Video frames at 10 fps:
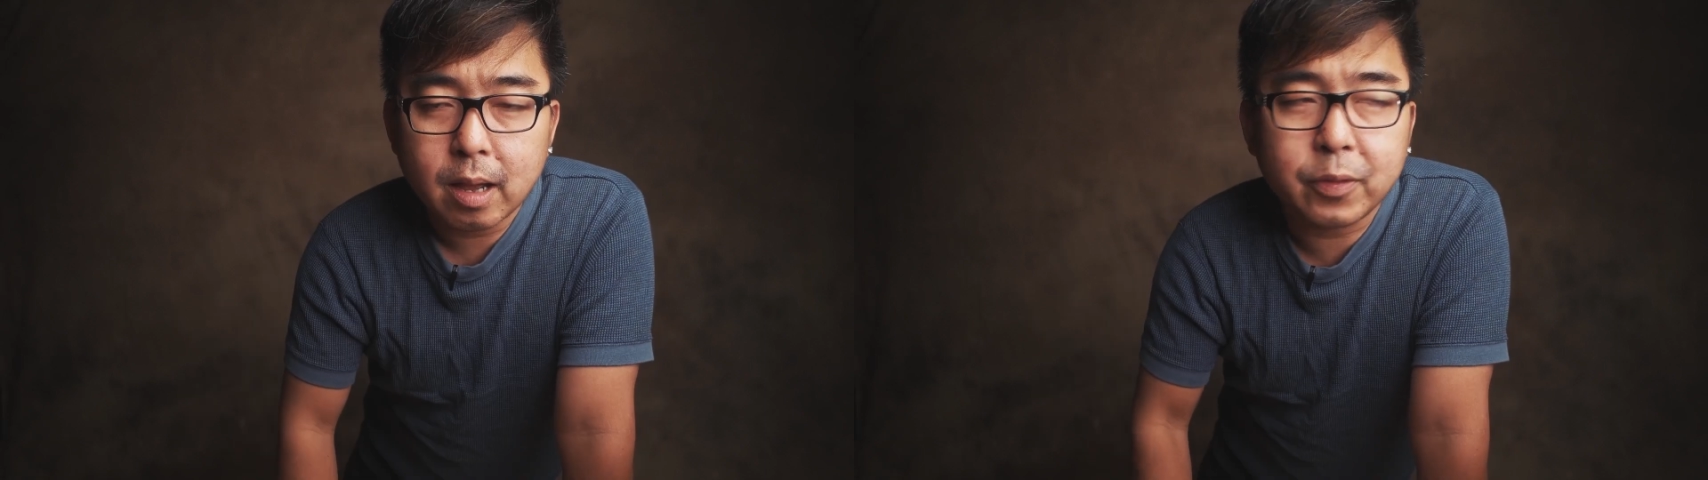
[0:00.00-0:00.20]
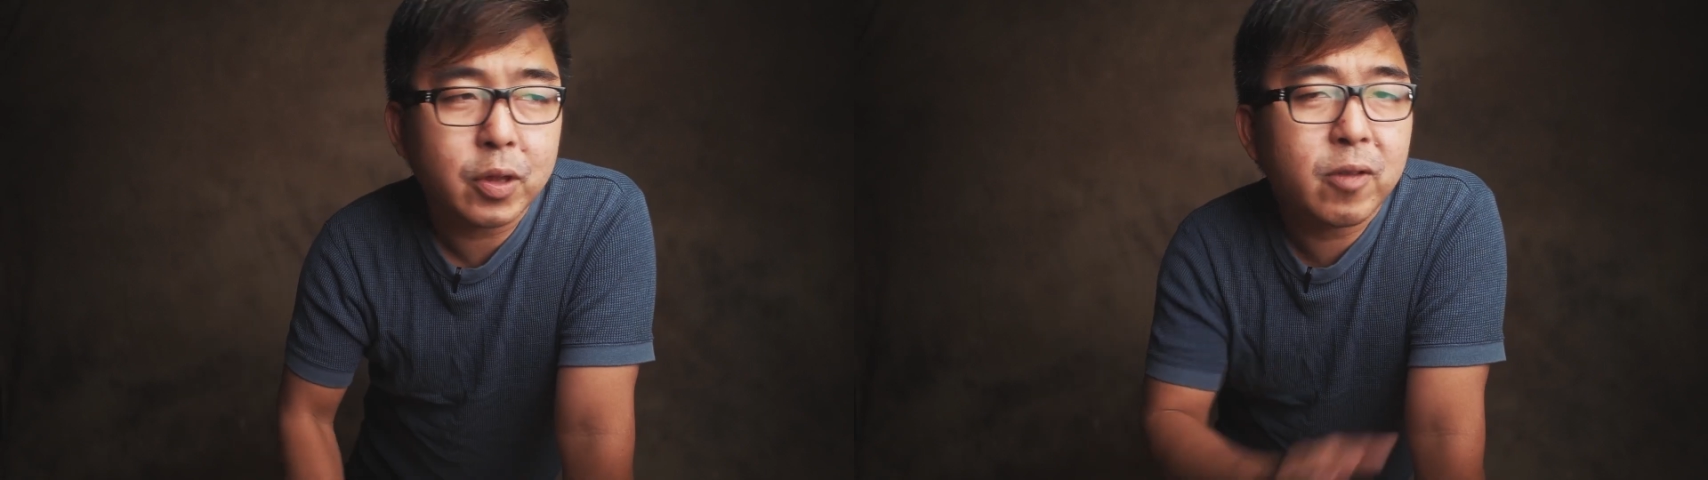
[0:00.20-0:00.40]

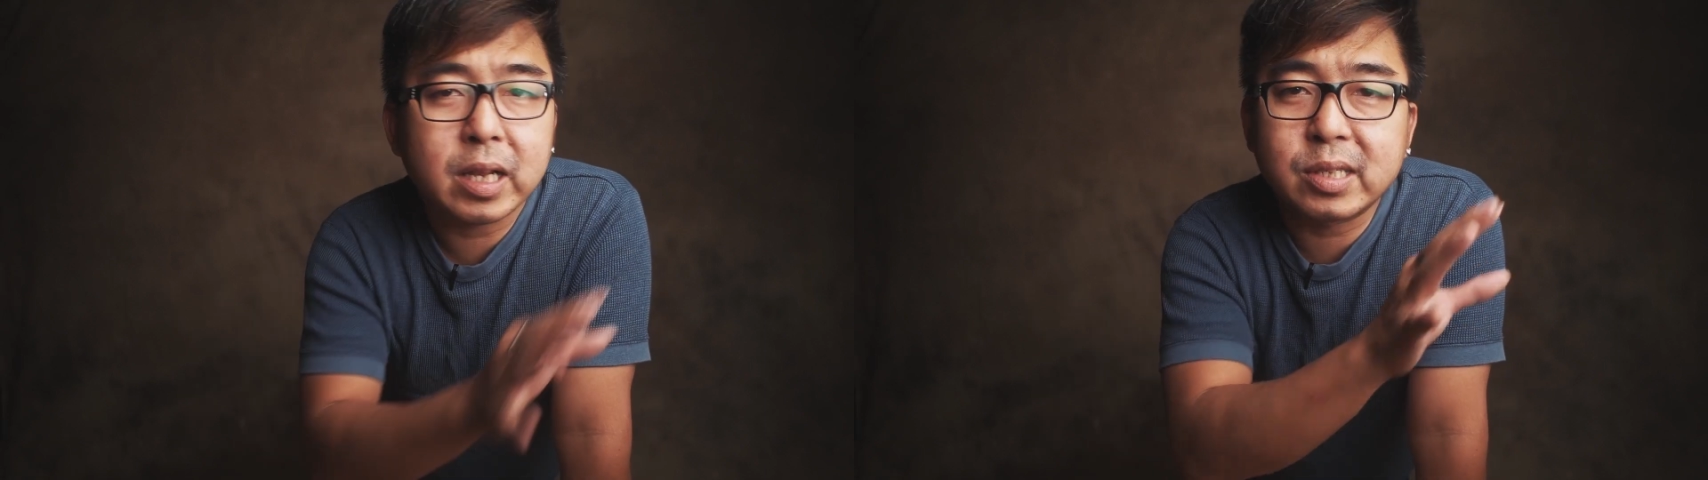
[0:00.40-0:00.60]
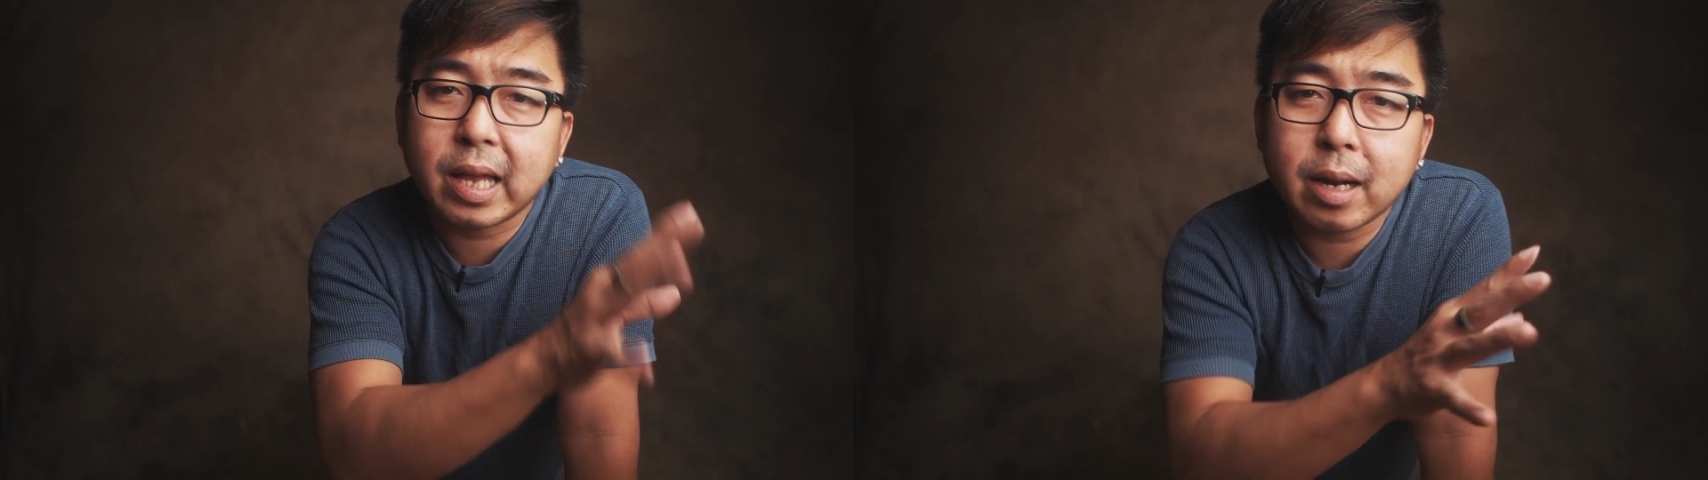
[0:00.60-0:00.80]
I think with
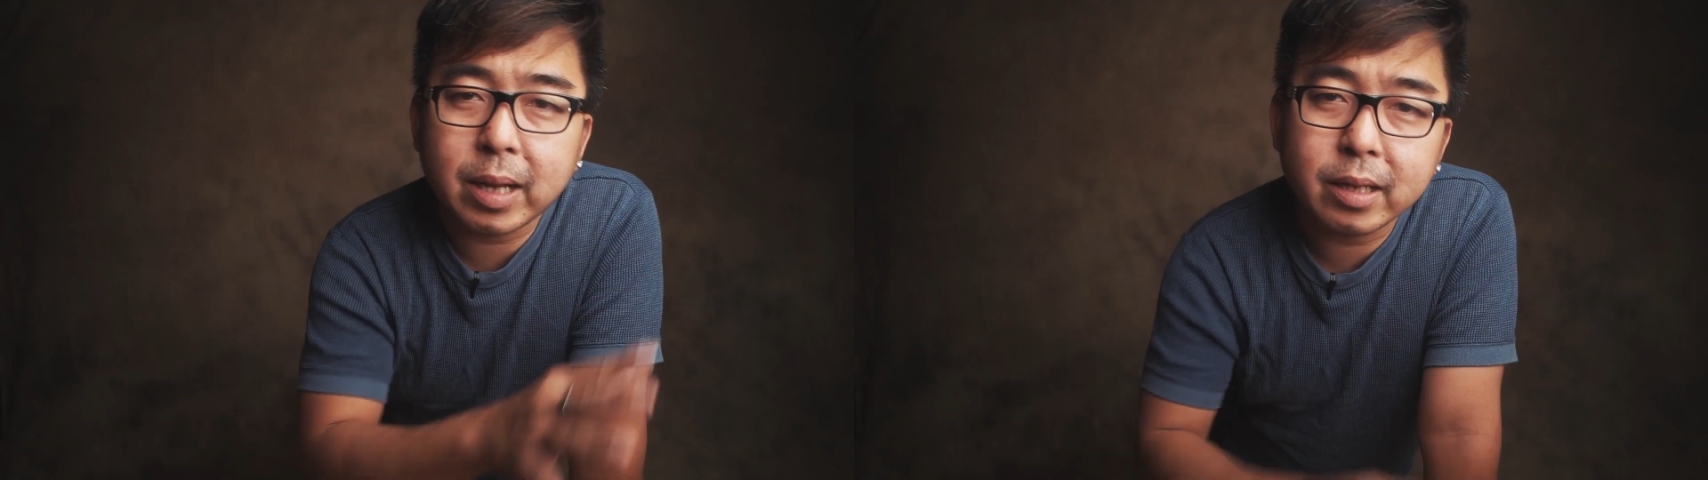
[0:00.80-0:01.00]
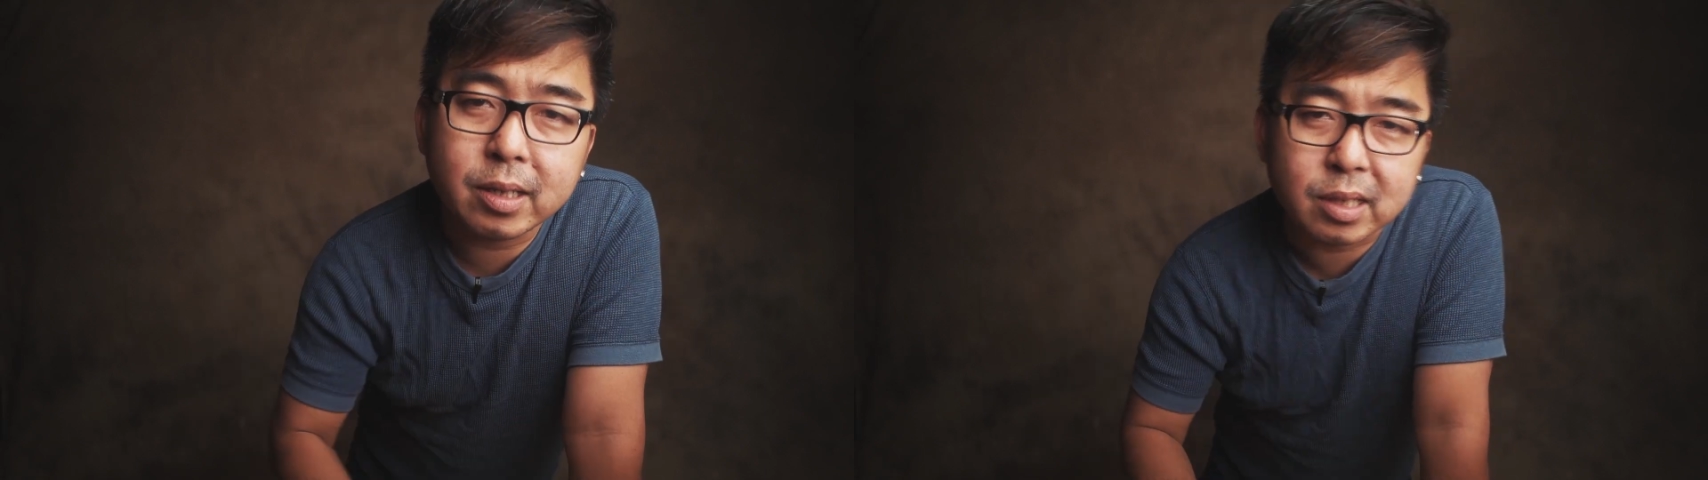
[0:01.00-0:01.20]
a setup
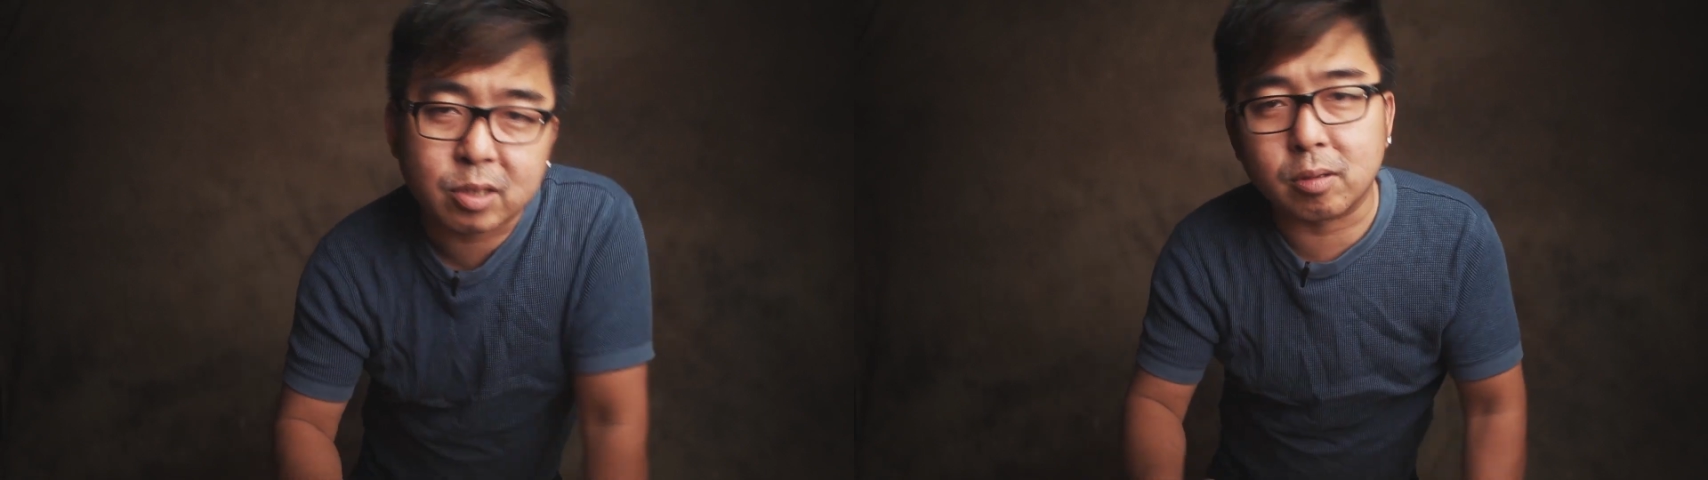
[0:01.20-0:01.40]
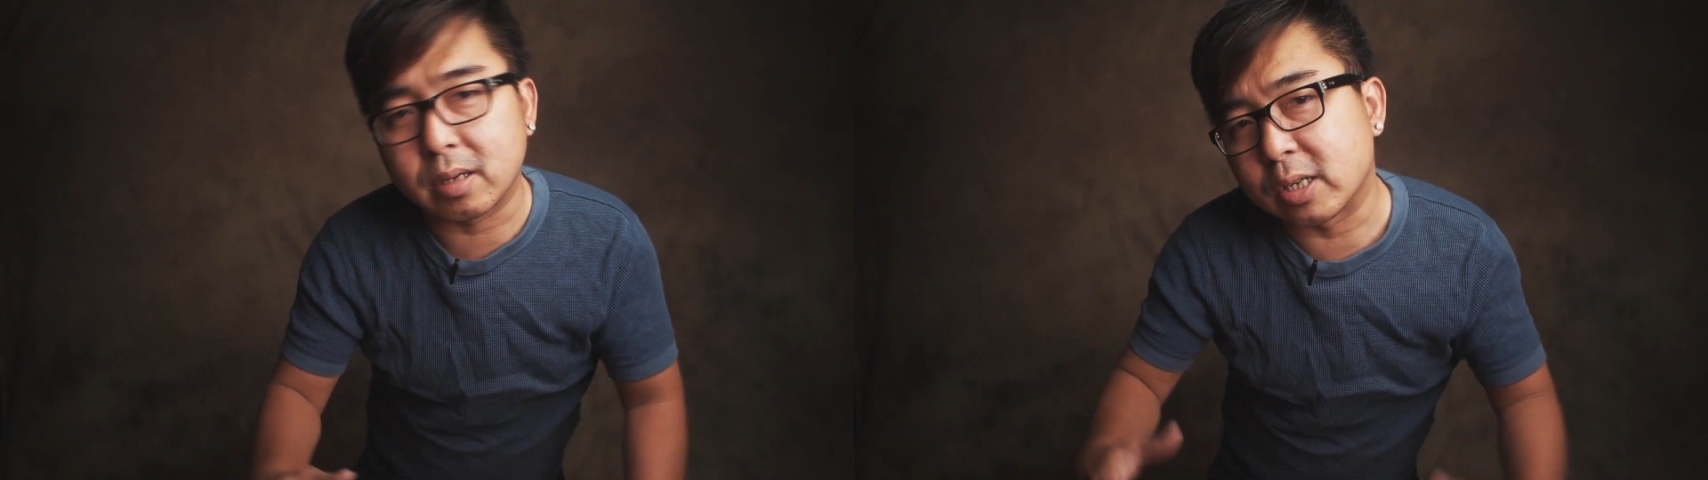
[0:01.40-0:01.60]
like this,
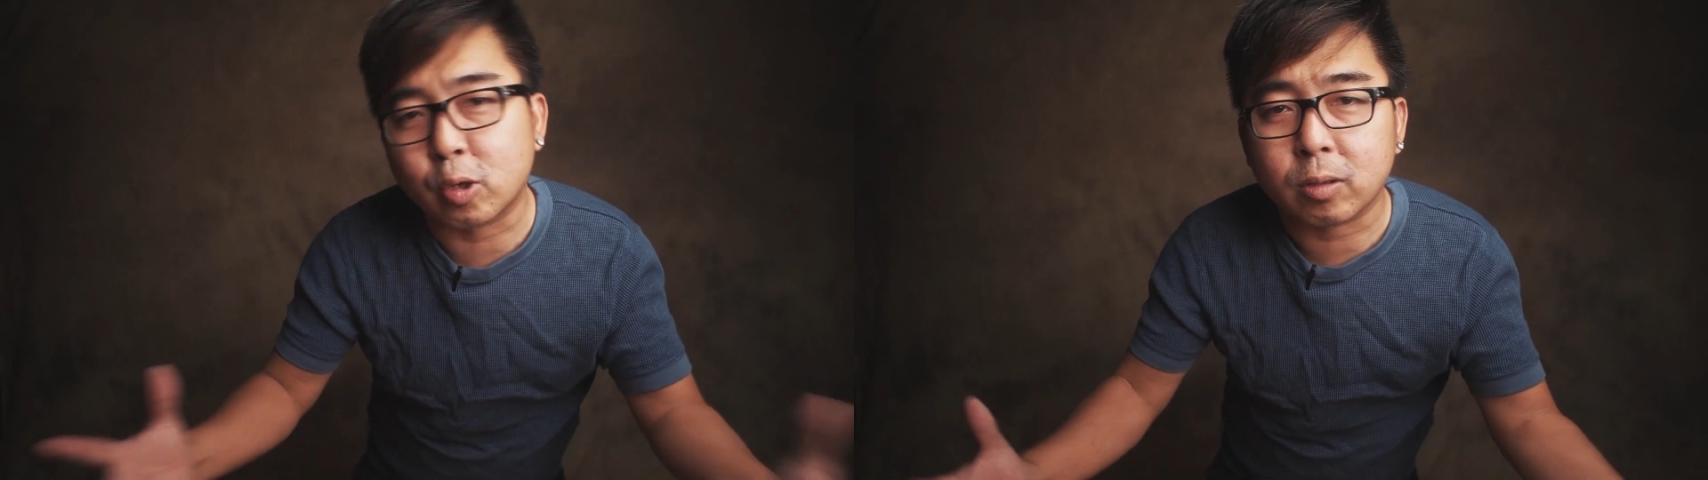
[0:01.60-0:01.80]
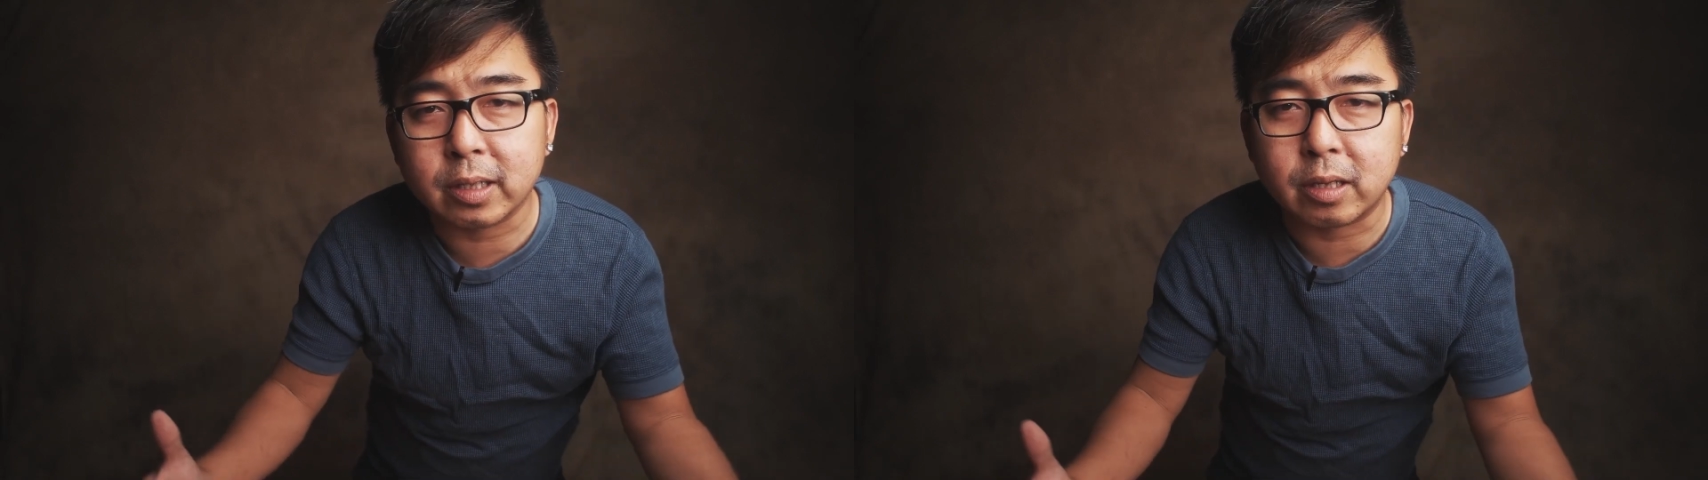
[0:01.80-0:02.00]
it's, it's
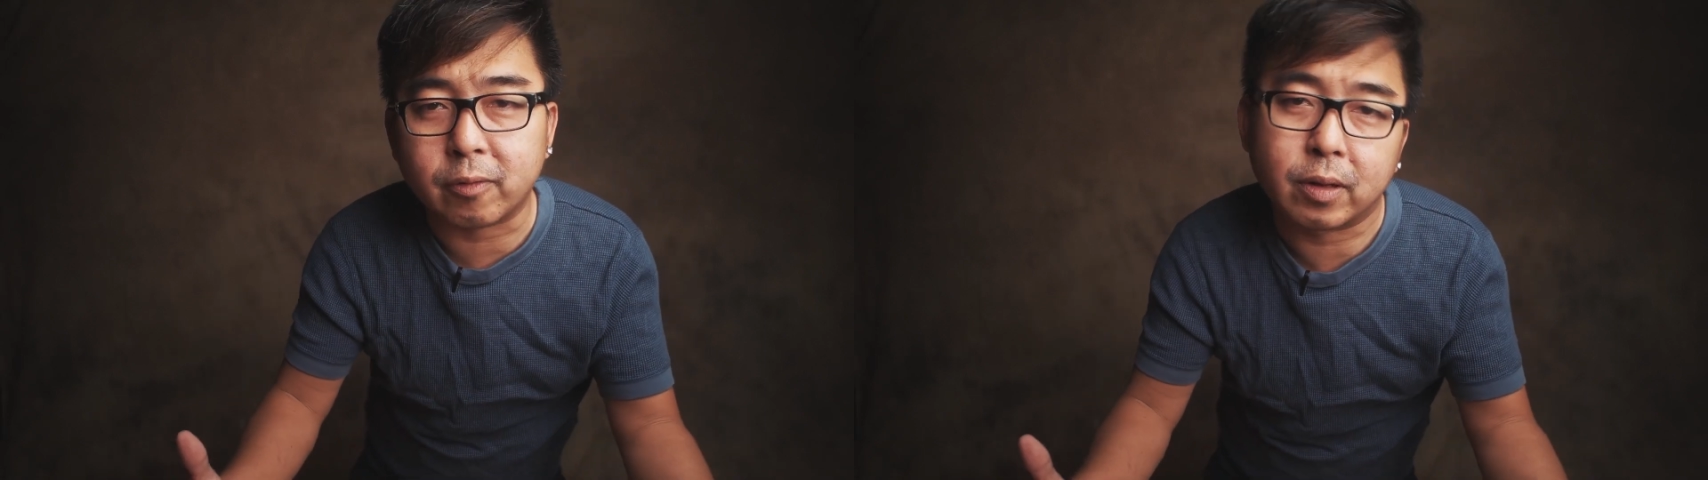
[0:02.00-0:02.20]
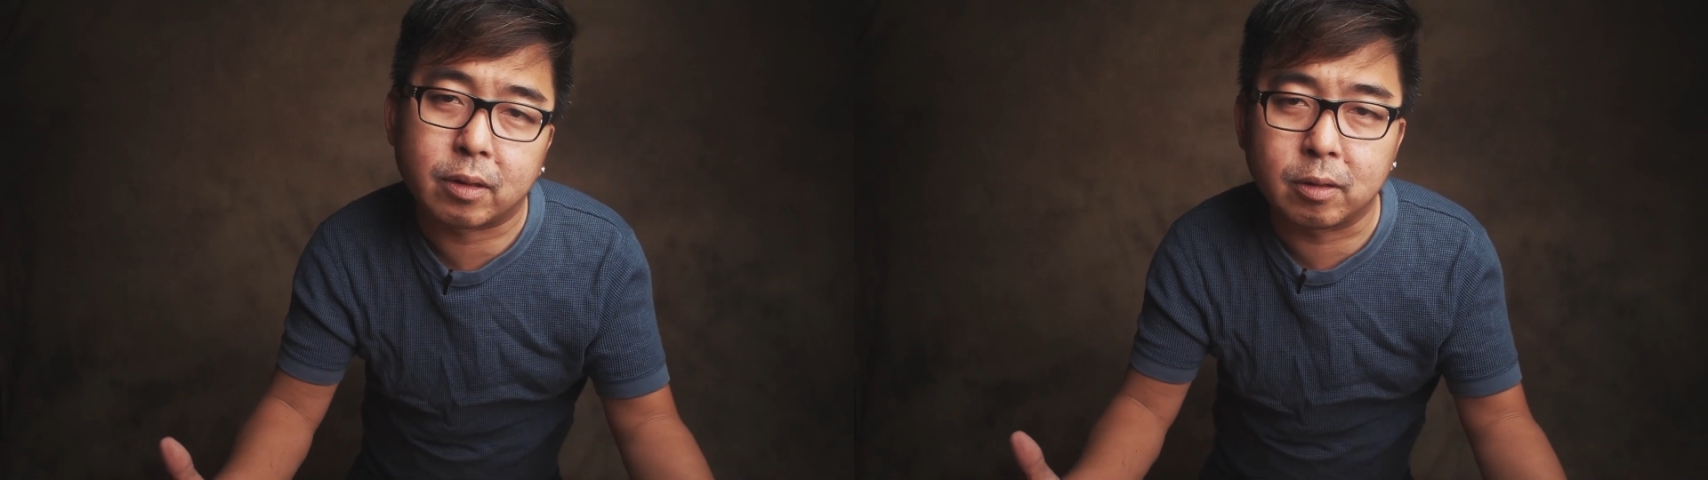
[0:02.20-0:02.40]
totally different